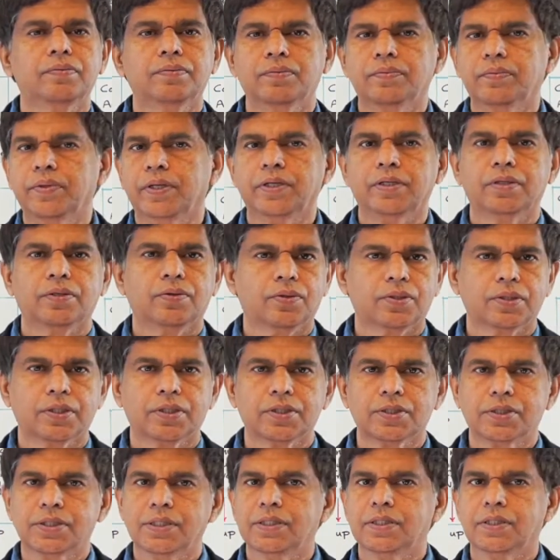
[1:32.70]
when it, on the
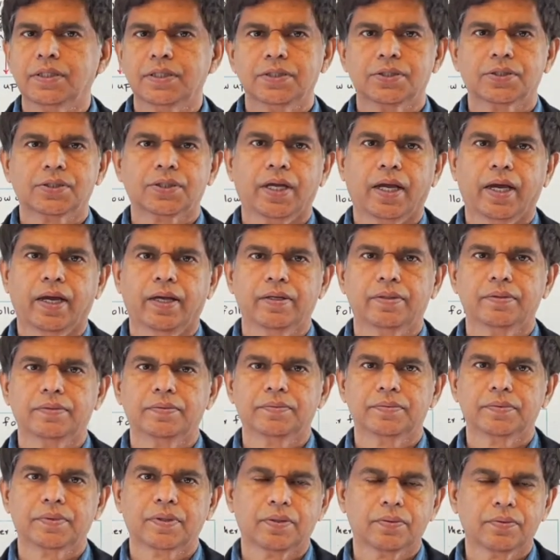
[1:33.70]
ct scan
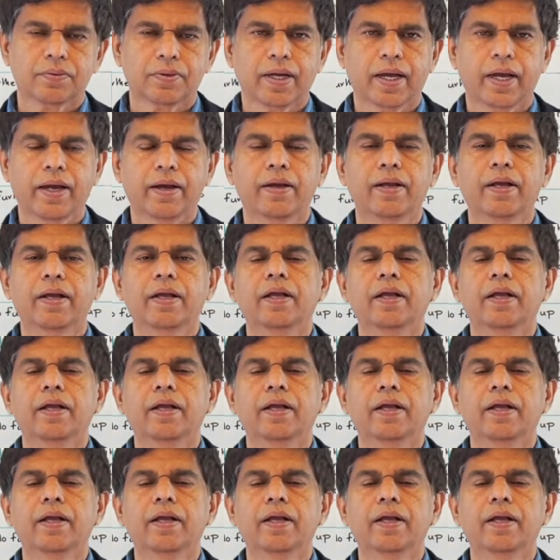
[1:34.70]
okay